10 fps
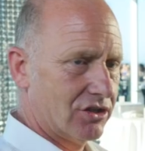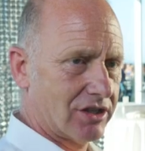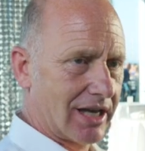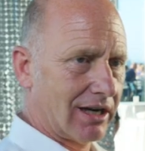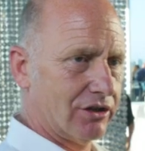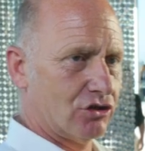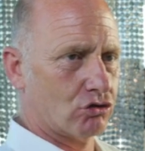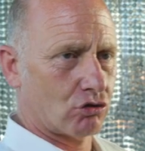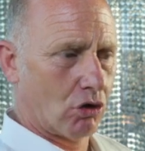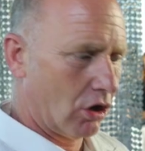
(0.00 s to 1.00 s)
Seattle is
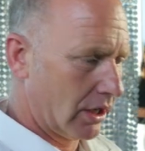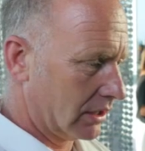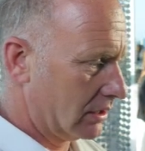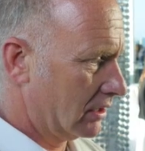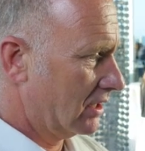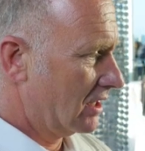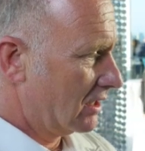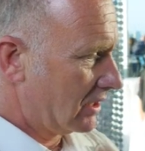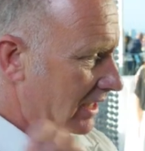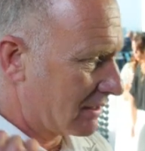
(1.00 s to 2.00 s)
drawing
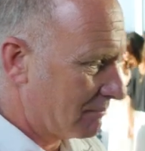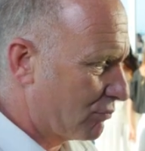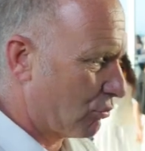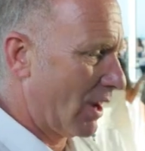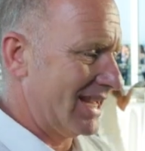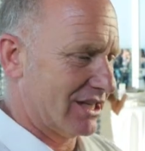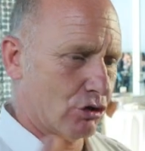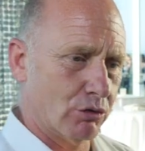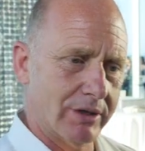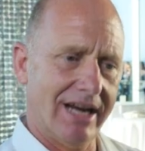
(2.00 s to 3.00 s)
like bright,
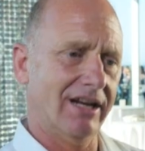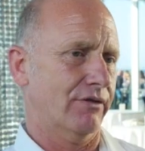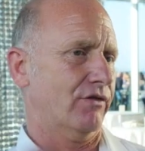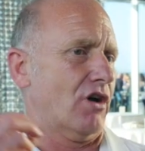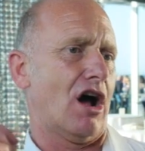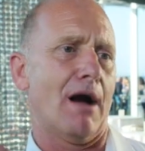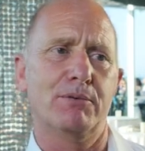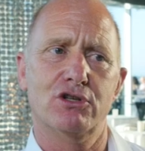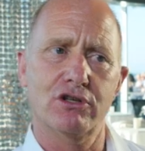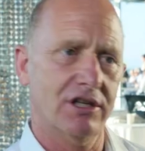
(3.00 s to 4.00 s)
creative,
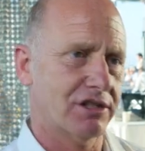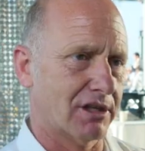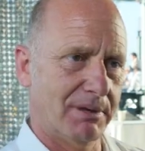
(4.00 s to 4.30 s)
opportunistic